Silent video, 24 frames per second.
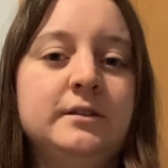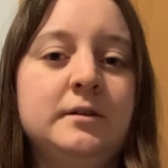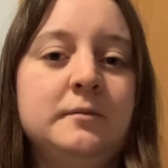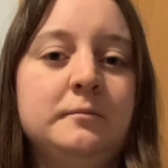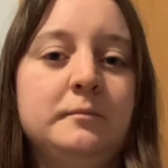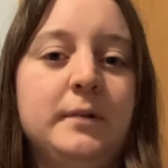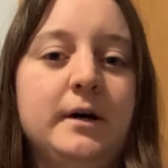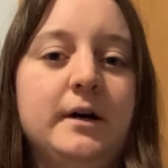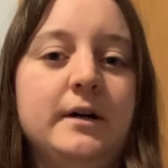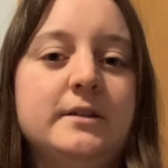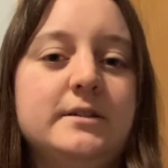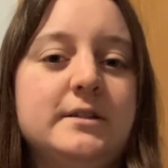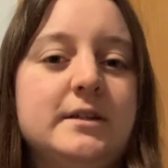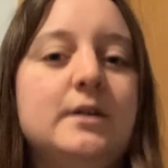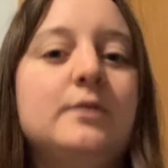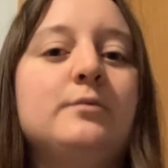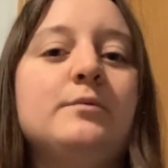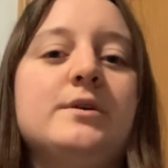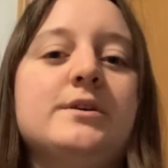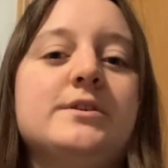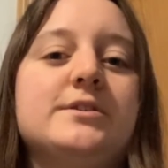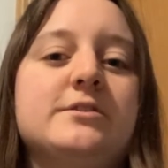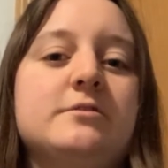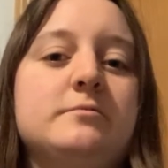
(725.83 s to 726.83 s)
but it
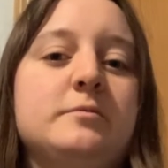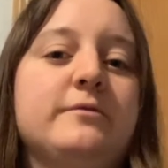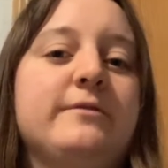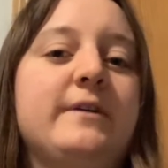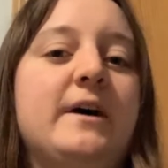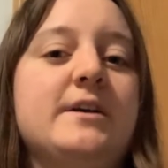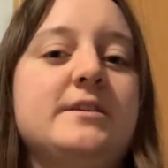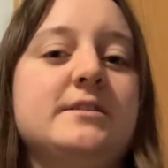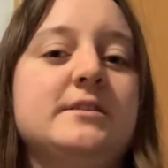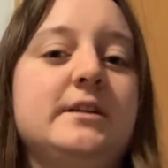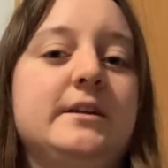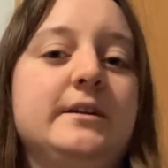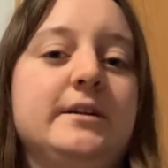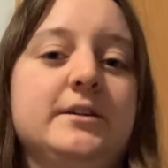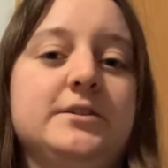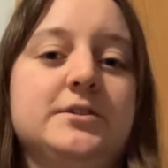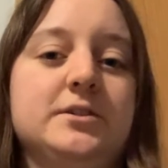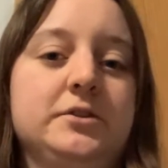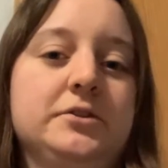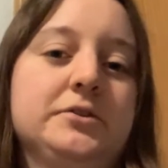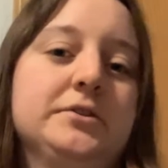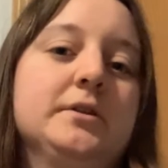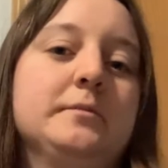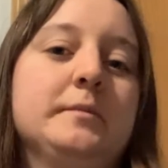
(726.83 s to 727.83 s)
was super fascinating to
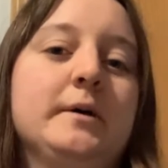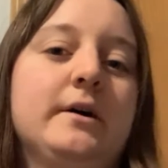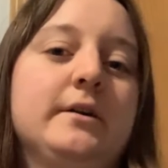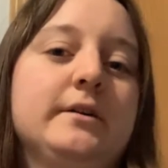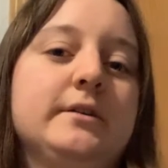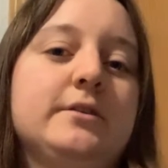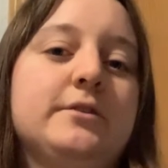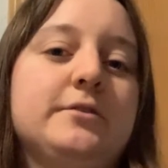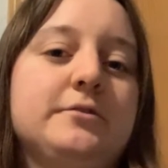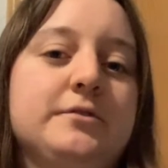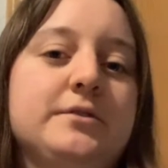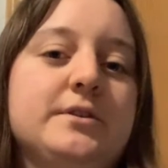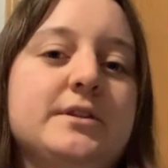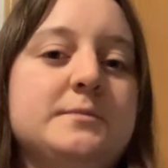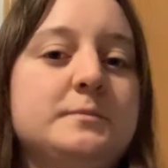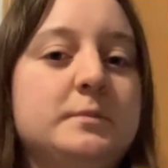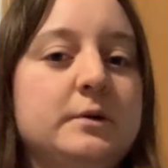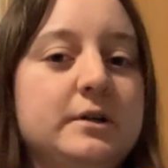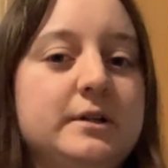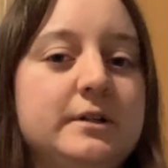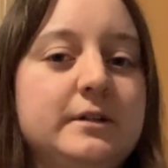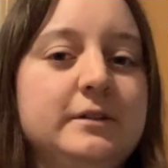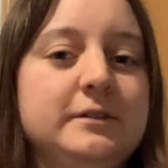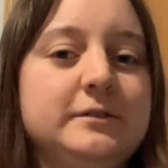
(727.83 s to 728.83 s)
learn about it through this
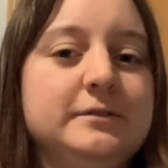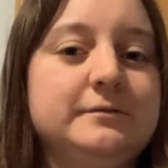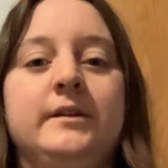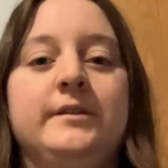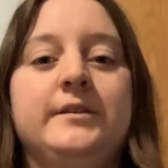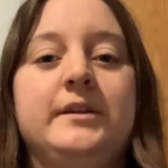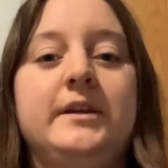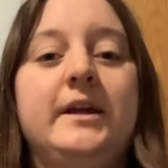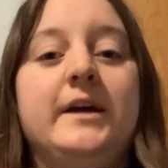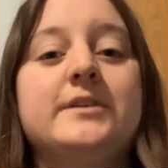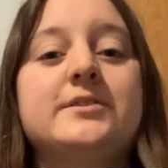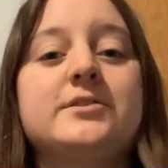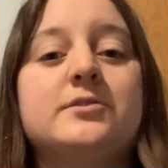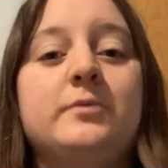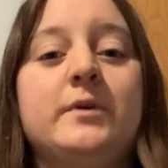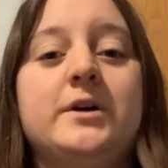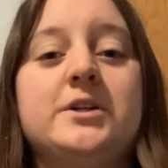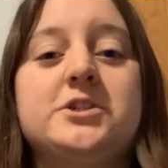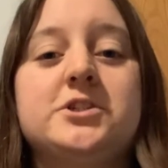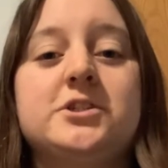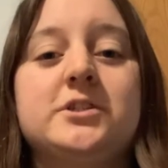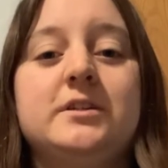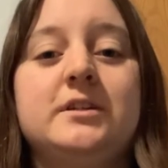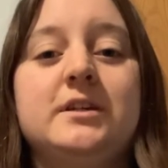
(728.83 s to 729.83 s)
book. The next
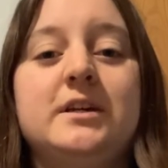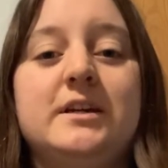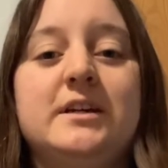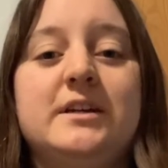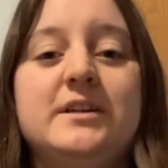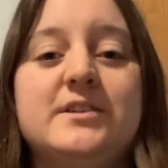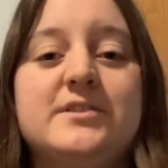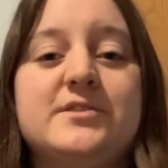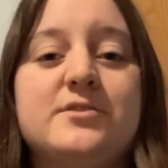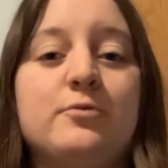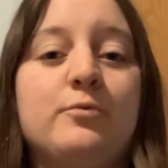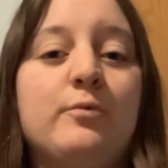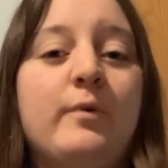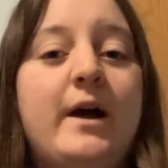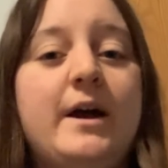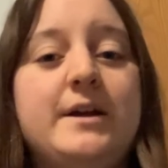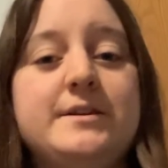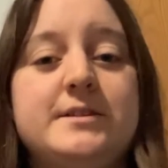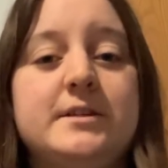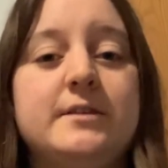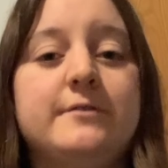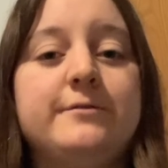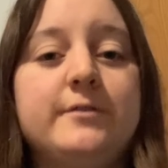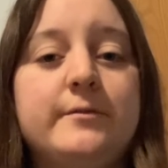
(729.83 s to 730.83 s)
question is
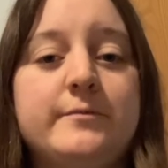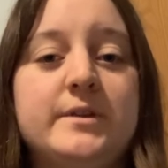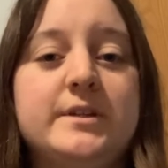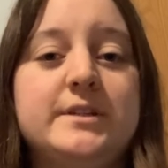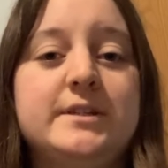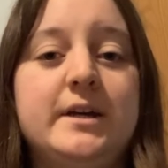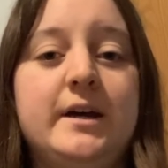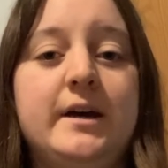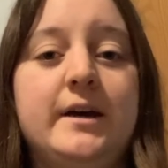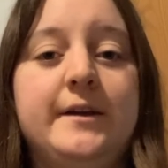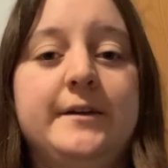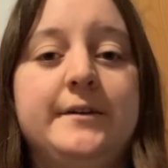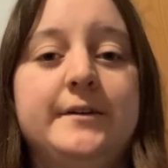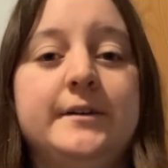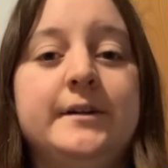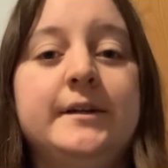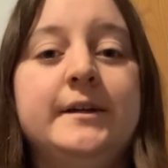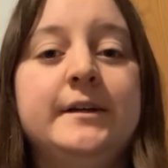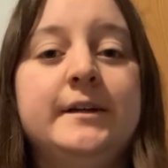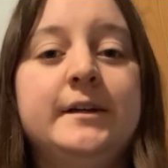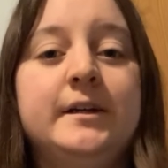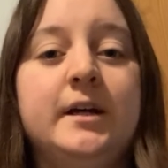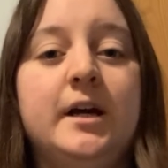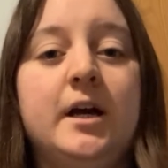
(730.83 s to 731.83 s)
Rising from the Dead,
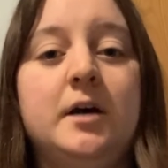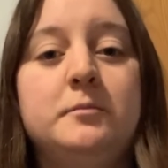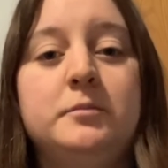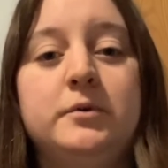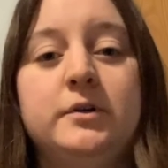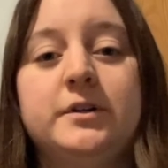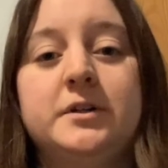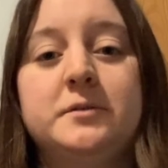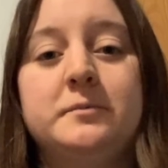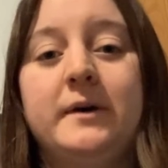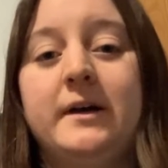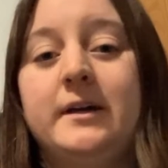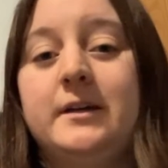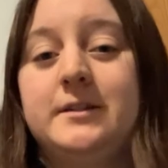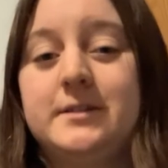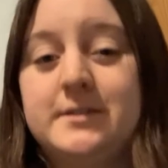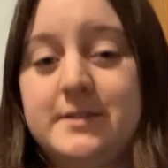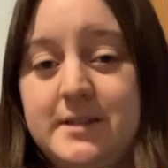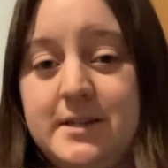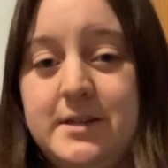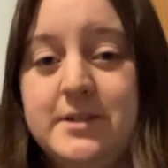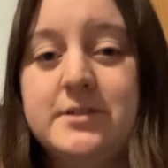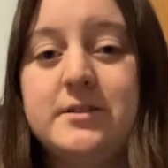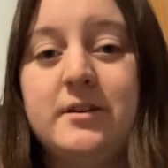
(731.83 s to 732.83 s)
a book by a
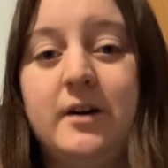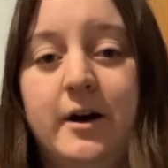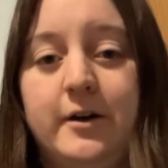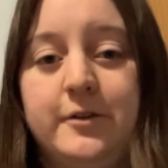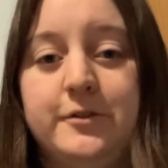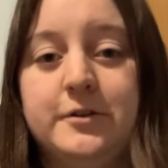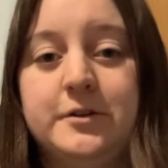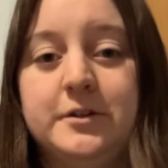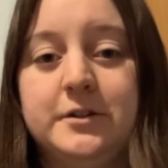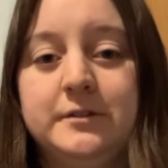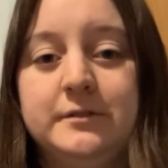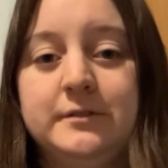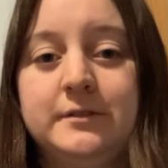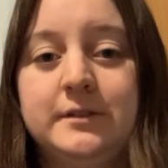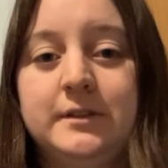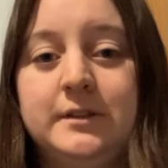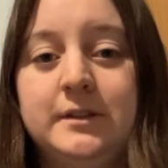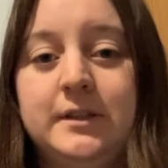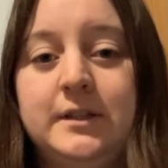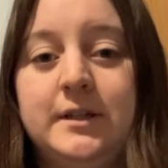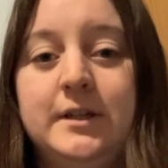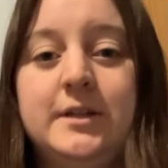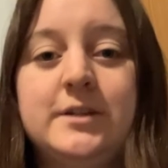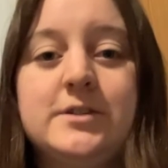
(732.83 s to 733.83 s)
deceased author.
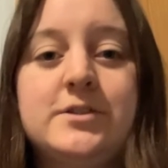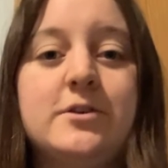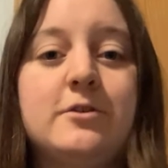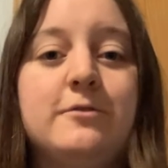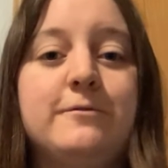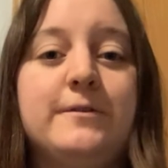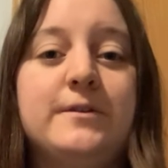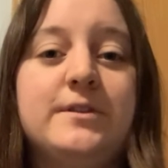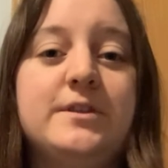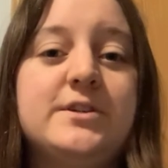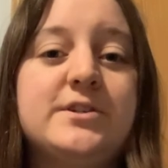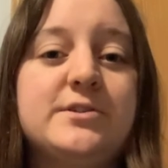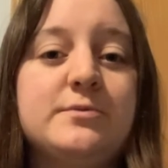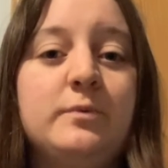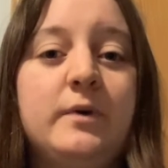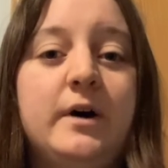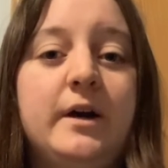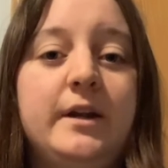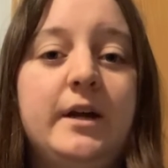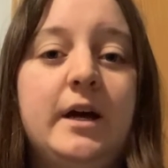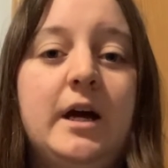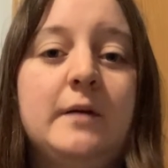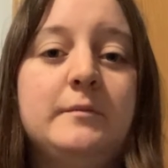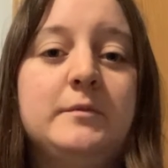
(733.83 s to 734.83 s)
So for this
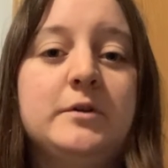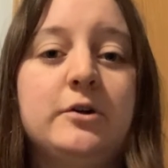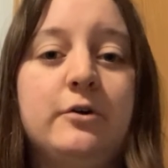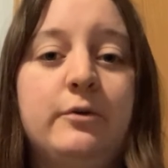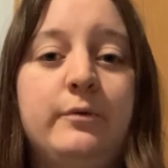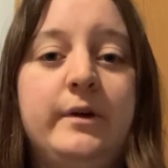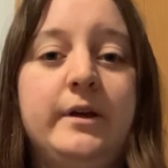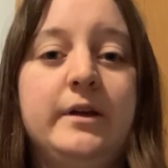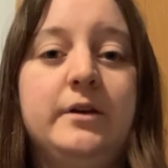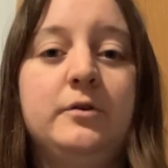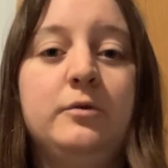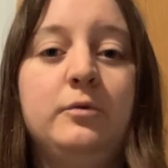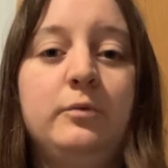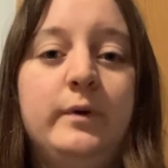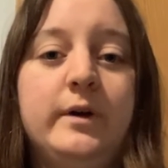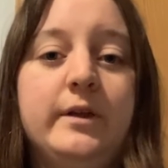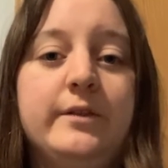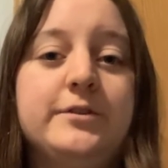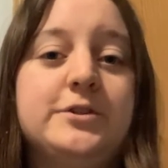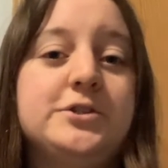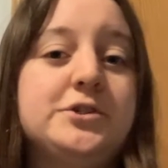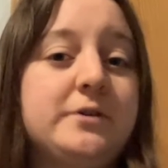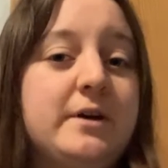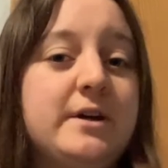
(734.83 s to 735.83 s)
one, I'm going
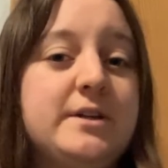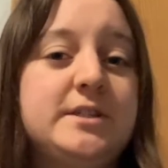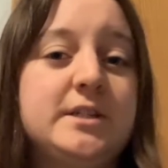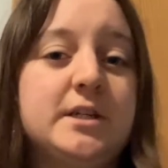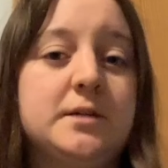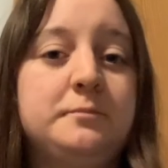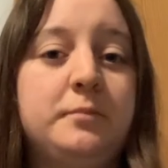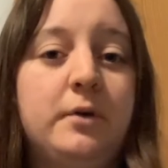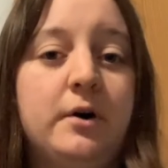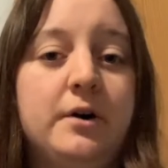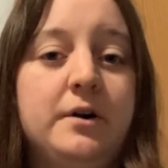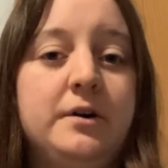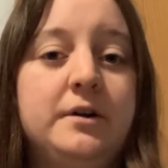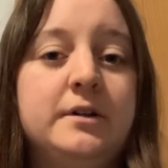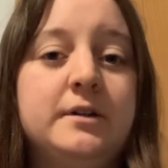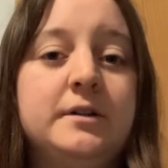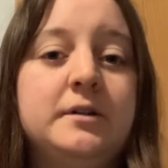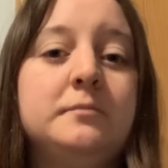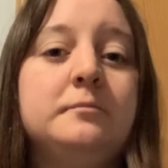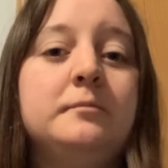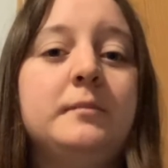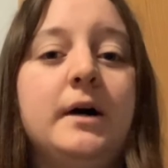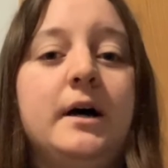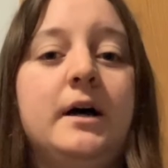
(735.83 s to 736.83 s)
with Jurassic Park
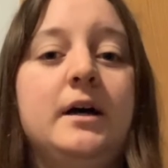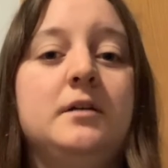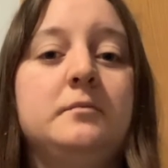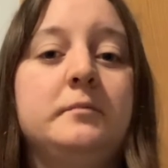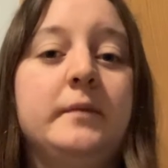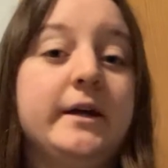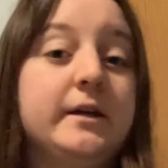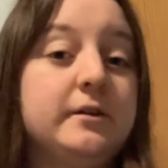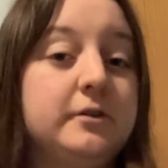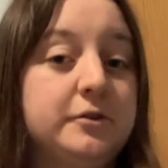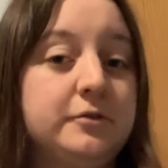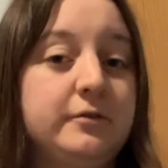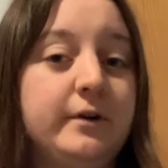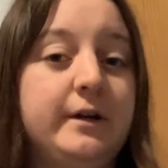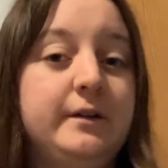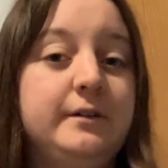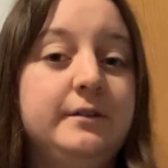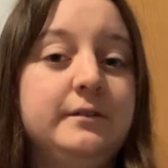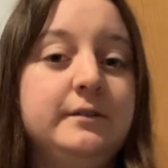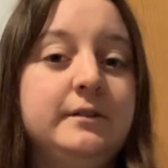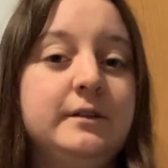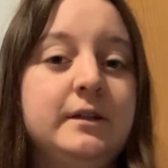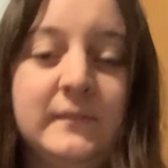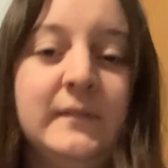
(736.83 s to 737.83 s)
by Michael
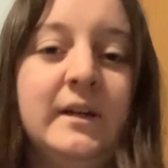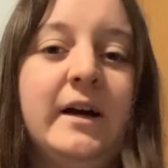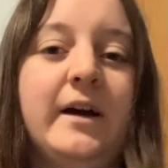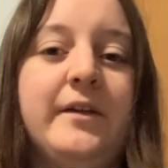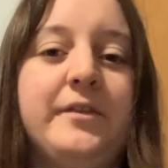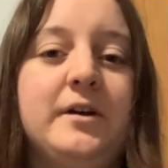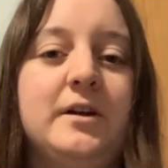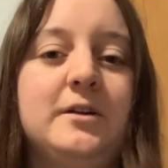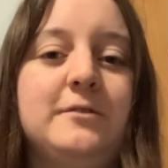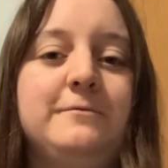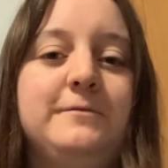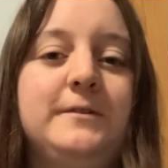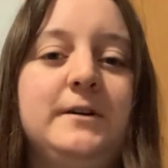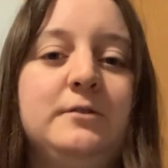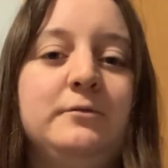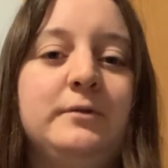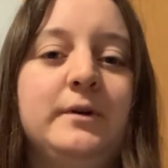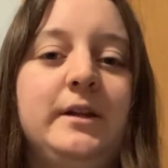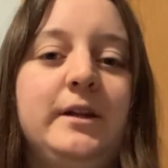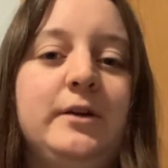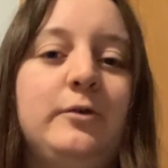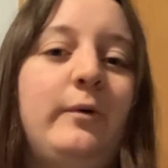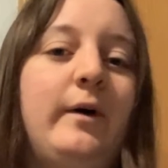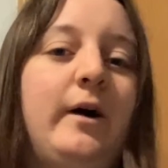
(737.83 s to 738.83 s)
Crichton. I thought it fit
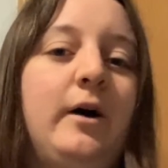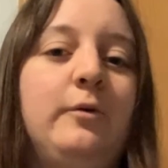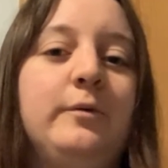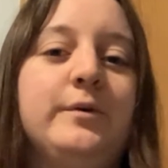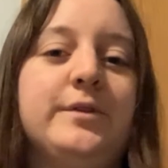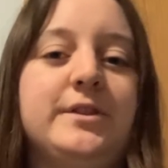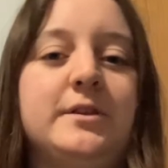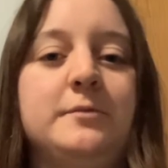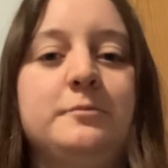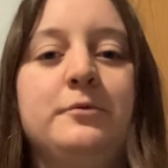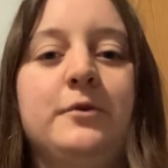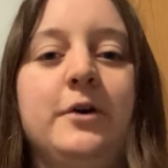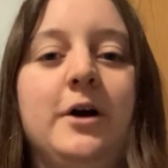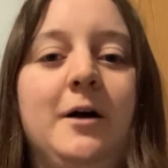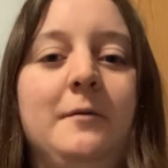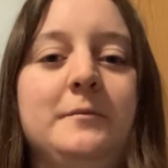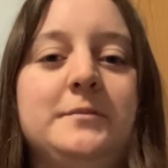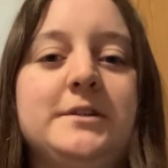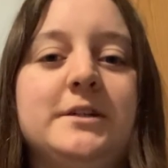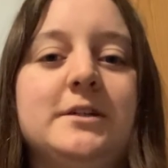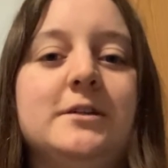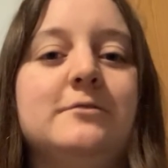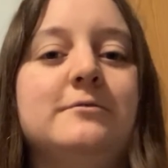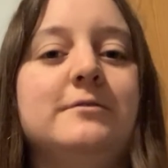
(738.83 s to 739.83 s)
really well with the prompt
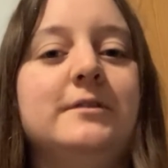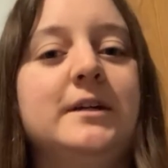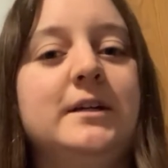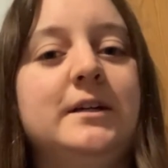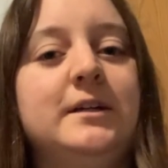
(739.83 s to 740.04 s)
of